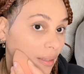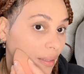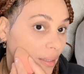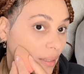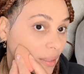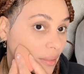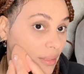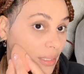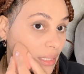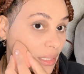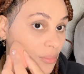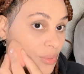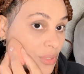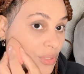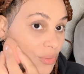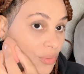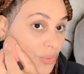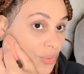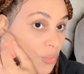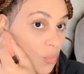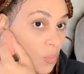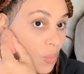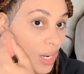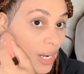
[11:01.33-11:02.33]
and he was
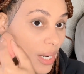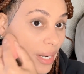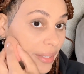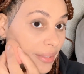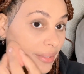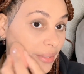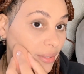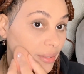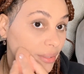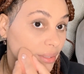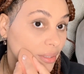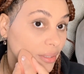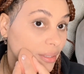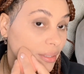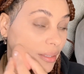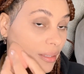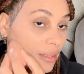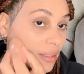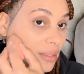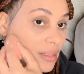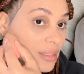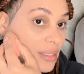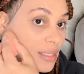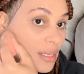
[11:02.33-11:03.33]
on The Wire.
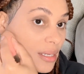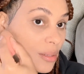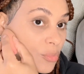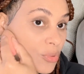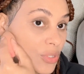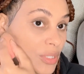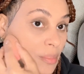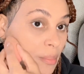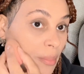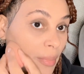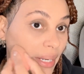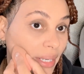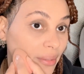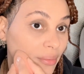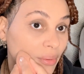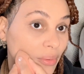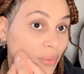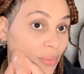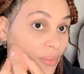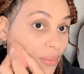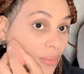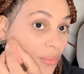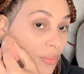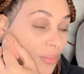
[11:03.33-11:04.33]
His name was
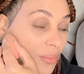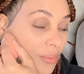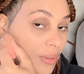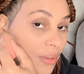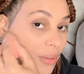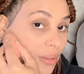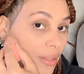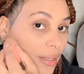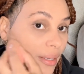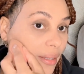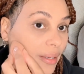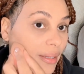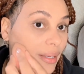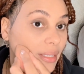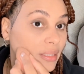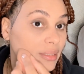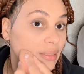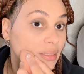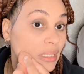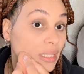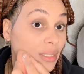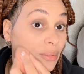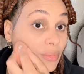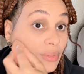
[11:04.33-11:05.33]
Michael,
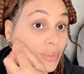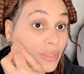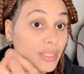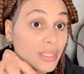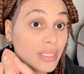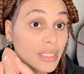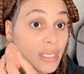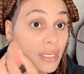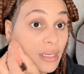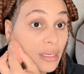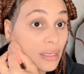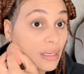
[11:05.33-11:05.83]
and he was,